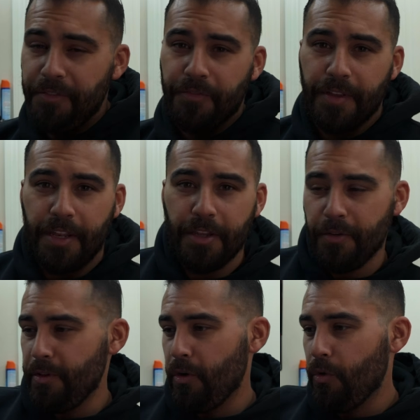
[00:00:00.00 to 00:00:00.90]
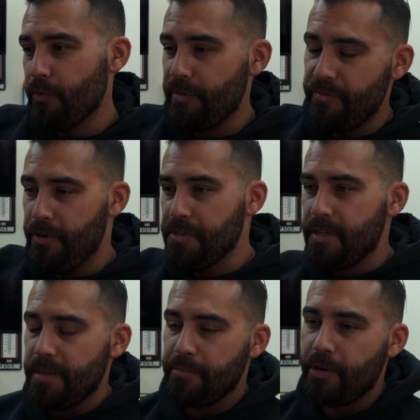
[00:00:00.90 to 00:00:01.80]
video the whole
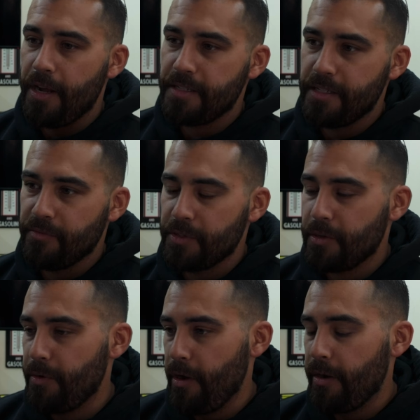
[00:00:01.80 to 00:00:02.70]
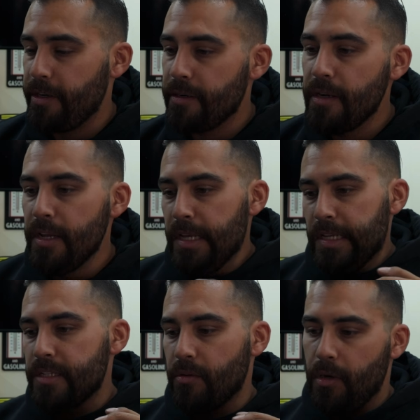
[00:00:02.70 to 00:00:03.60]
reverse process of what's going on here.
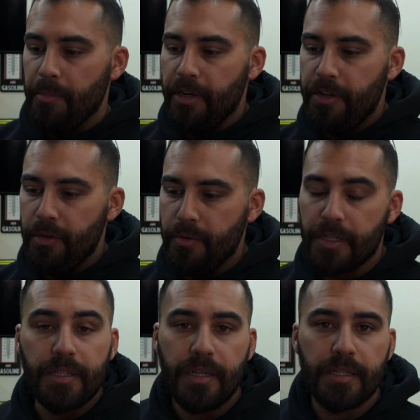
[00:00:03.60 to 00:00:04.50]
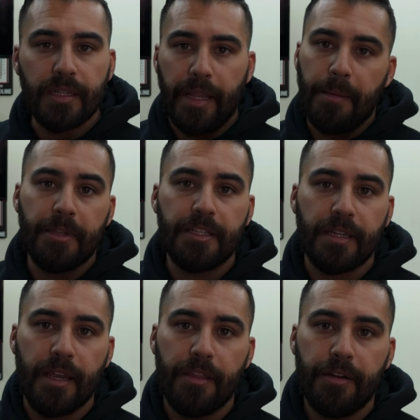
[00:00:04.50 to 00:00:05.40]
So what I'm gonna do is slam this
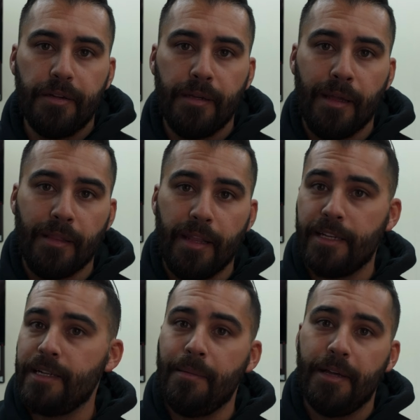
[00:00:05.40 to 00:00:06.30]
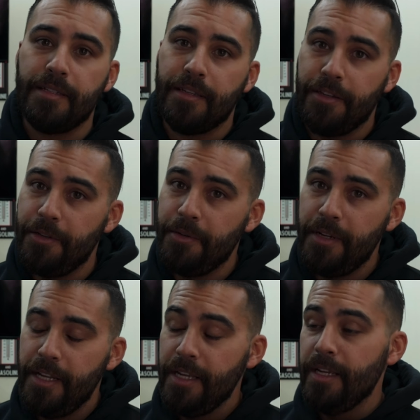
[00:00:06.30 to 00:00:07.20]
together, and the next time I see you,
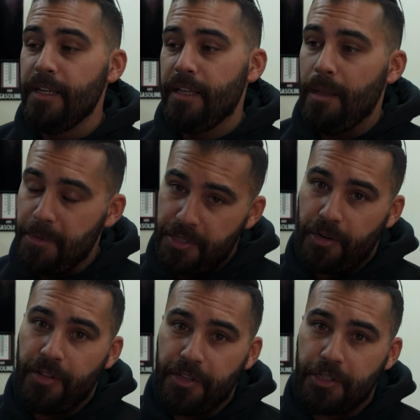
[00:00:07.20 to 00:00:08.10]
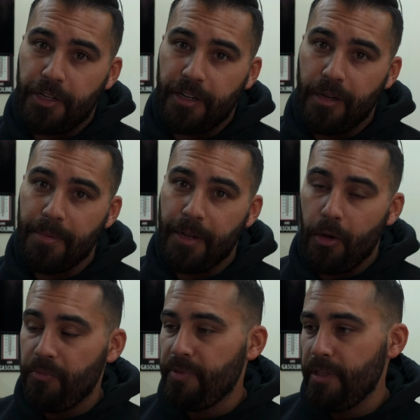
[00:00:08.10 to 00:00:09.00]
I'll be starting this truck up, and
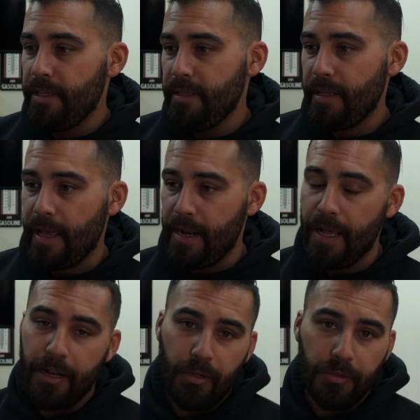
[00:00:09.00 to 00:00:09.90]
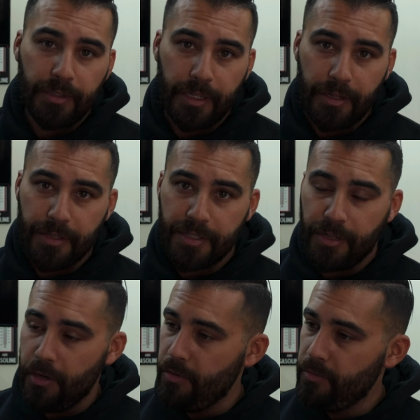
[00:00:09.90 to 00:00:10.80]
hopefully at idle, there's
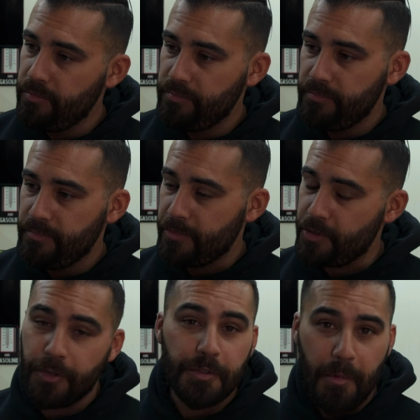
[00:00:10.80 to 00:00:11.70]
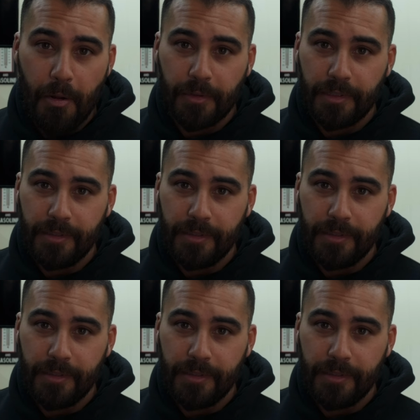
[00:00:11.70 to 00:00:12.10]
no smoke